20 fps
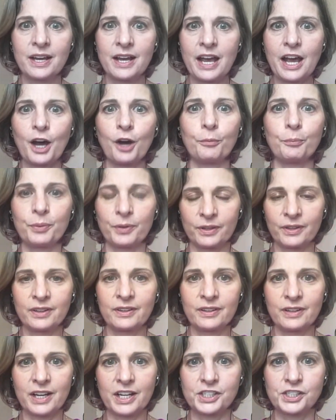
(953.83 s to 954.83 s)
help
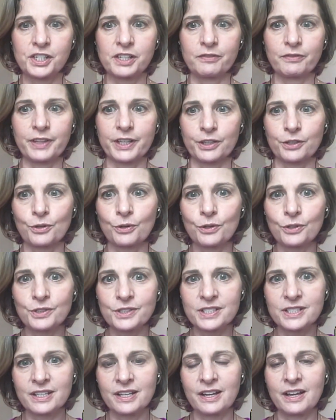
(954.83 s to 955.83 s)
achieve their
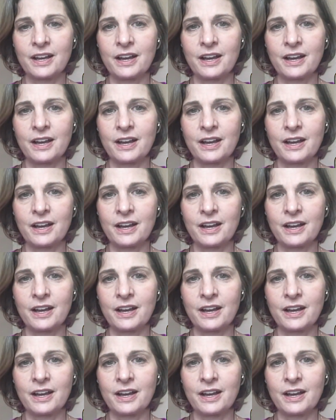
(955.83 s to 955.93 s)
goals.